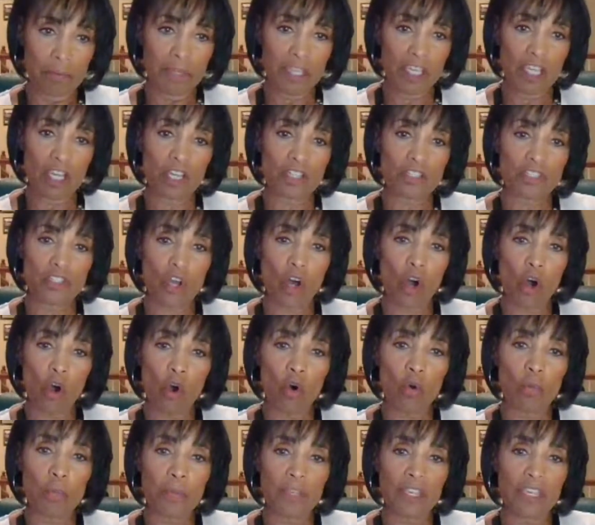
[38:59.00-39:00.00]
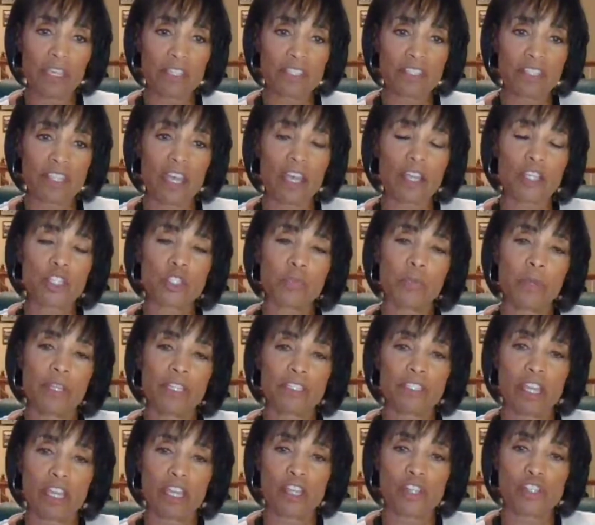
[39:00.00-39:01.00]
because hope is
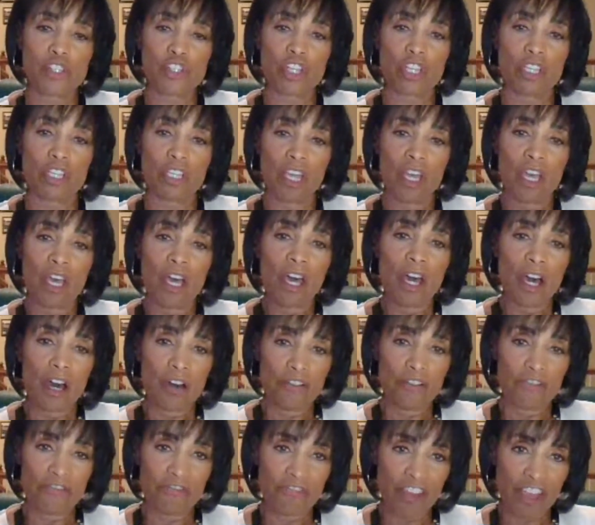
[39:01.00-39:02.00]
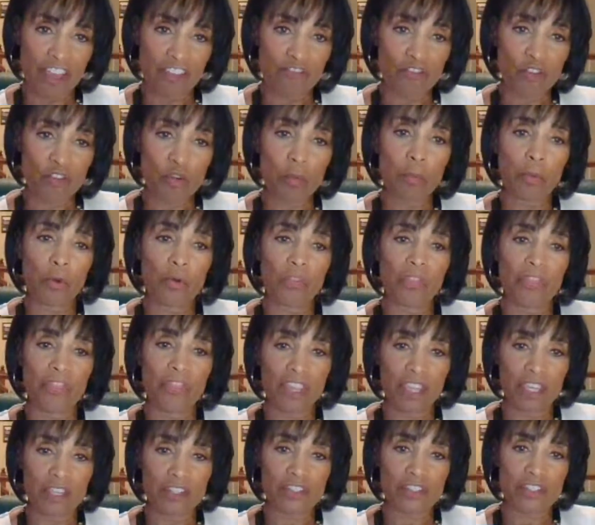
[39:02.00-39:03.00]
expectation of favorable
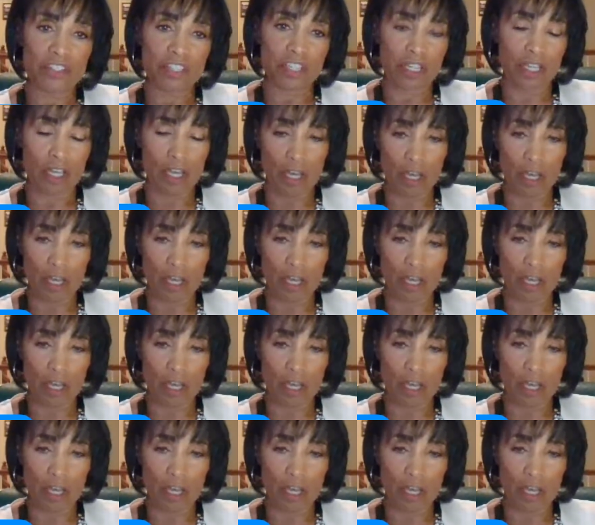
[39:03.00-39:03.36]
things to